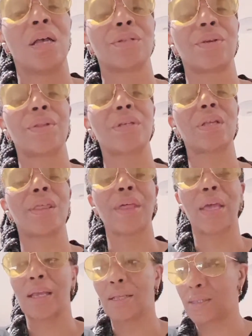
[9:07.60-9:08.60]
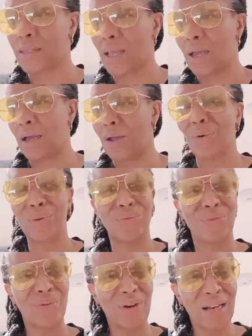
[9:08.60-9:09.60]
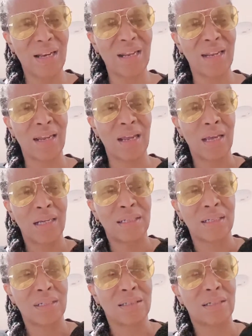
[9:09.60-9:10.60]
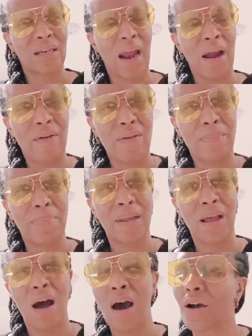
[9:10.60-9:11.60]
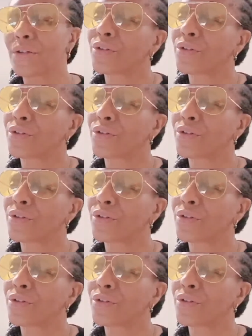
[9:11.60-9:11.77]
these are things that are not really terribly hard to